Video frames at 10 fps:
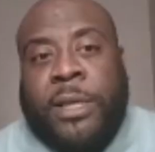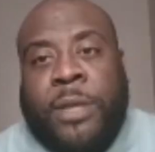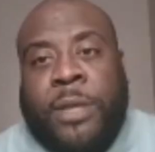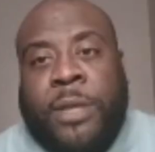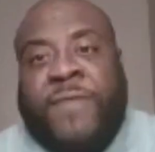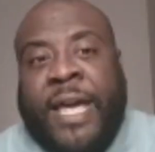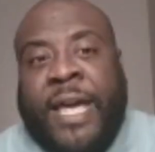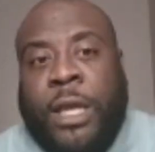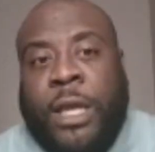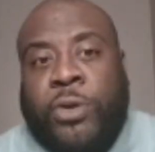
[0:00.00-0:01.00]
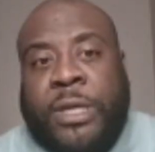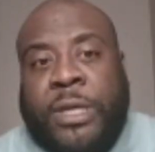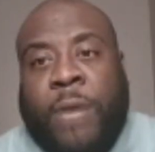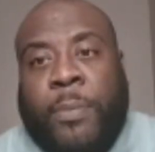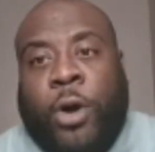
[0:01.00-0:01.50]
that have taken years to
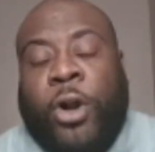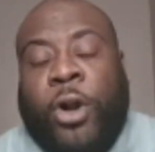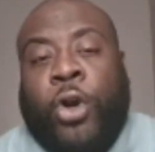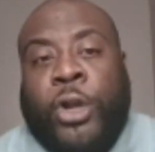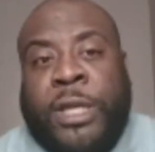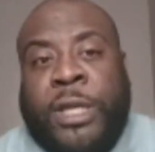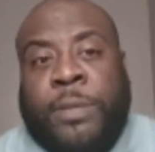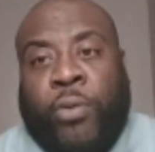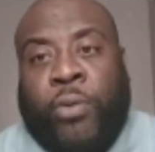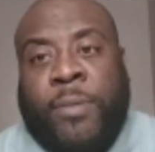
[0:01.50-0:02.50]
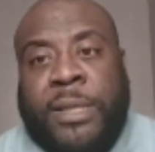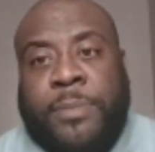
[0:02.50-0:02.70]
come apart are disappointments.